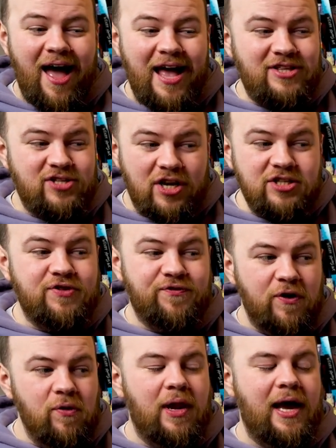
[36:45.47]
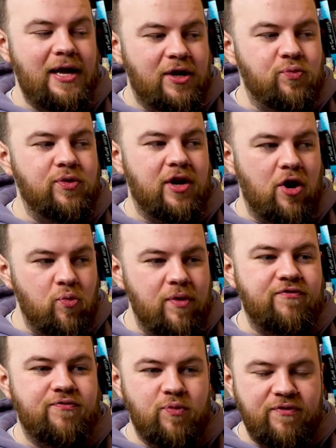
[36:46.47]
It does feel like, you know,
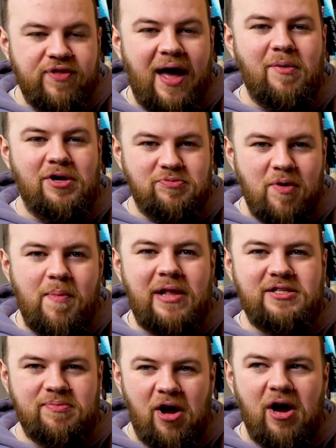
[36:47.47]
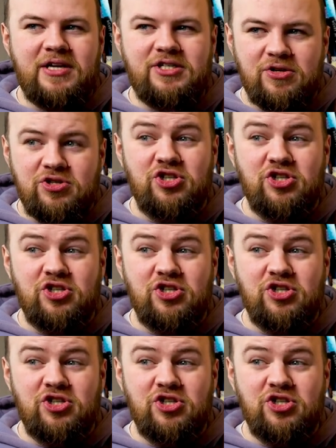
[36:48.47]
with that much momentum behind you,